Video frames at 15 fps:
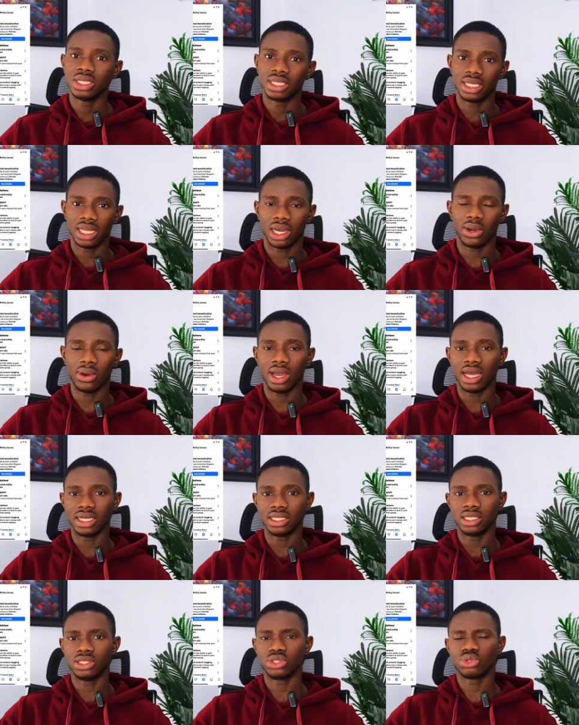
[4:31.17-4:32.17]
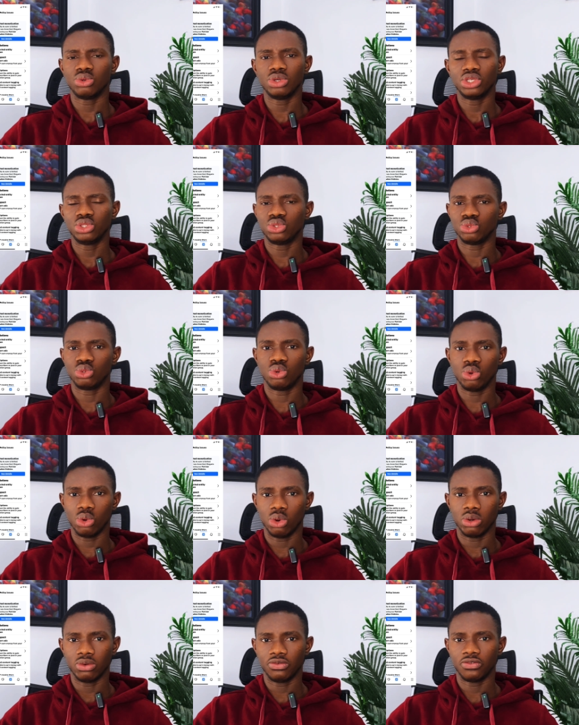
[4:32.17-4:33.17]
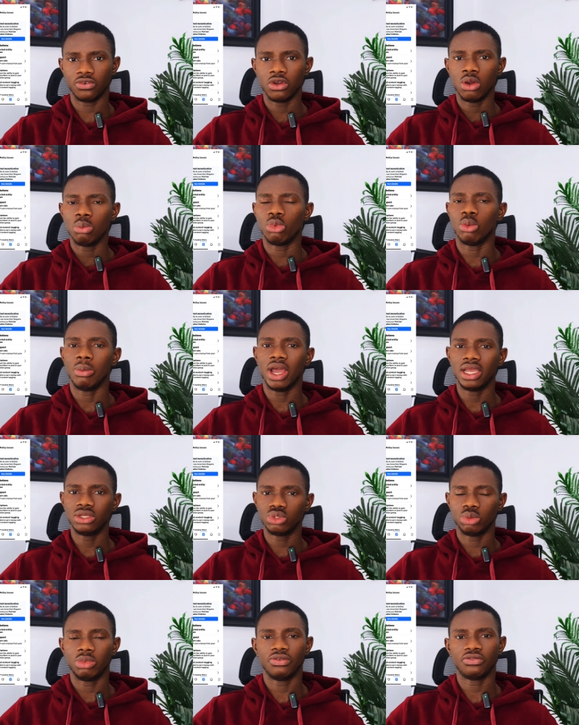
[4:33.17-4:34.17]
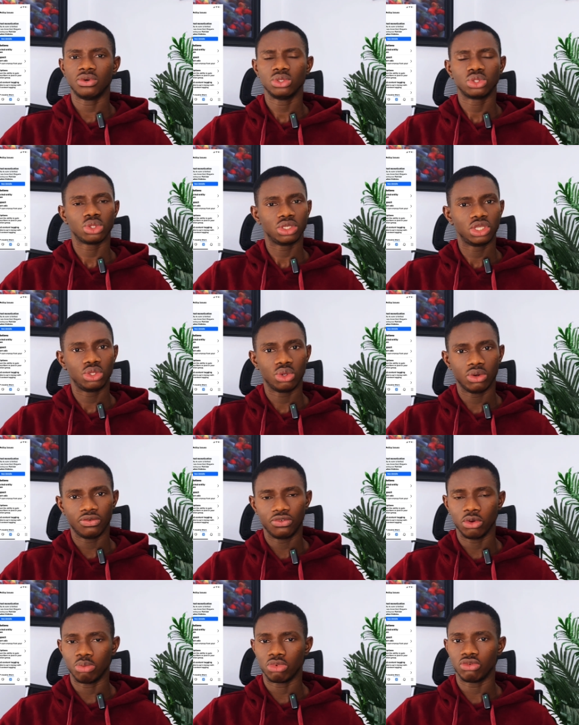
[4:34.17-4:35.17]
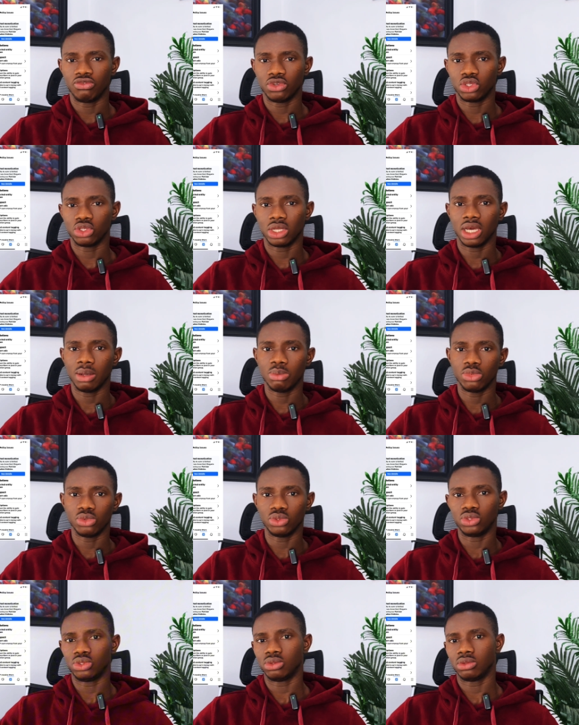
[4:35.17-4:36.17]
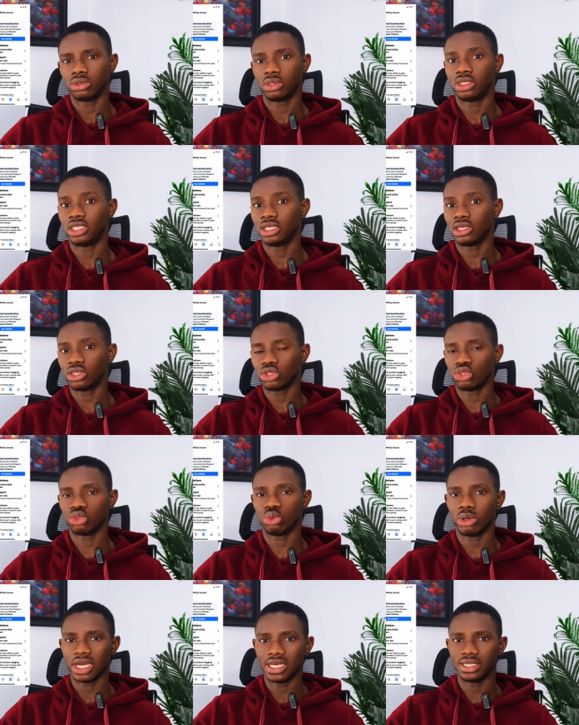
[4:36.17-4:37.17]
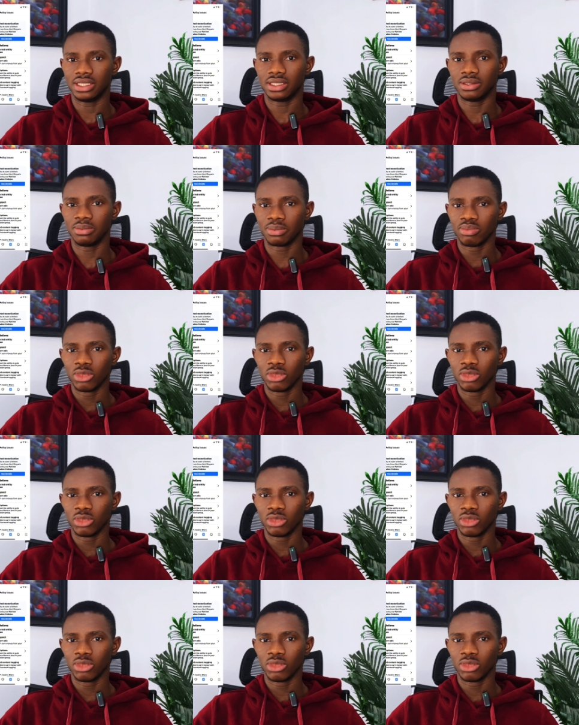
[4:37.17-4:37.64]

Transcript: now and it's going to go off but mind you before turning off your professional mode think twice